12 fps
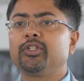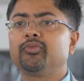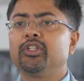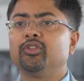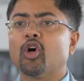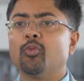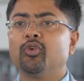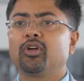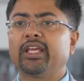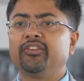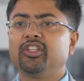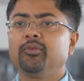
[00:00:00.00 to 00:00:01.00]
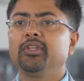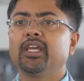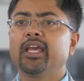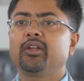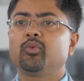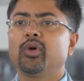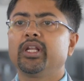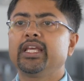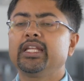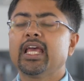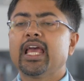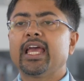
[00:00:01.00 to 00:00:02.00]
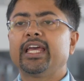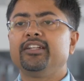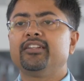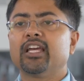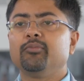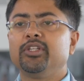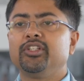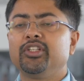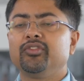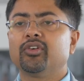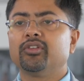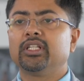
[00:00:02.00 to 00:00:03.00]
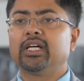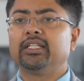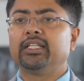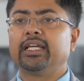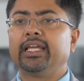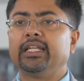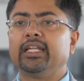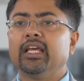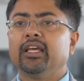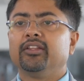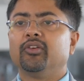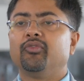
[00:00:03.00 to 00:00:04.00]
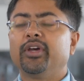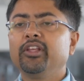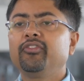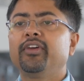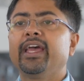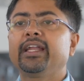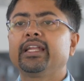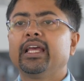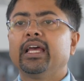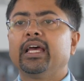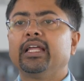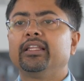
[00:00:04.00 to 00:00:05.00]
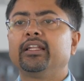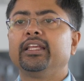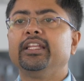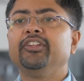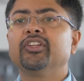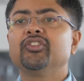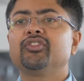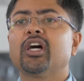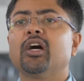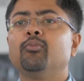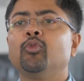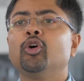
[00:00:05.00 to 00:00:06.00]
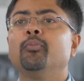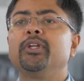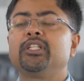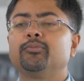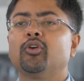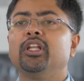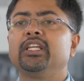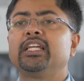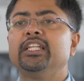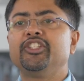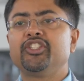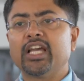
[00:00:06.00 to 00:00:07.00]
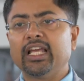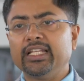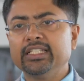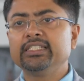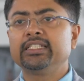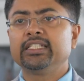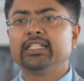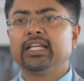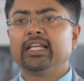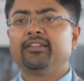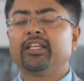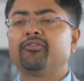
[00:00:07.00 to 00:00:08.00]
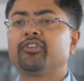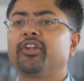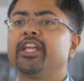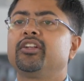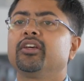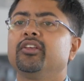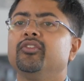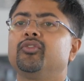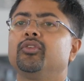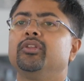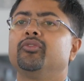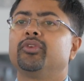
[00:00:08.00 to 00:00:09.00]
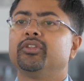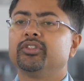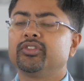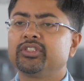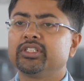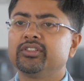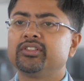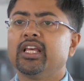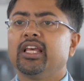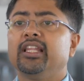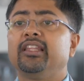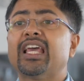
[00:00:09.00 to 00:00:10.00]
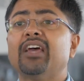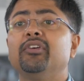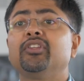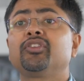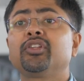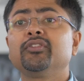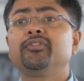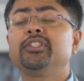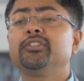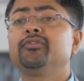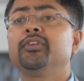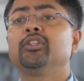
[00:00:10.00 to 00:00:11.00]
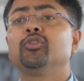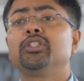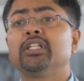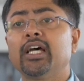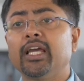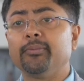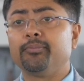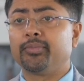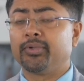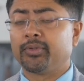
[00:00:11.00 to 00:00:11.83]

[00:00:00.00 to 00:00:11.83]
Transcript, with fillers: between normoglycemia at one end and diabetes on the other end. The very fact that Indians are more metabolically challenged, they have greater insulin resistance, they have a thrifty phenotype.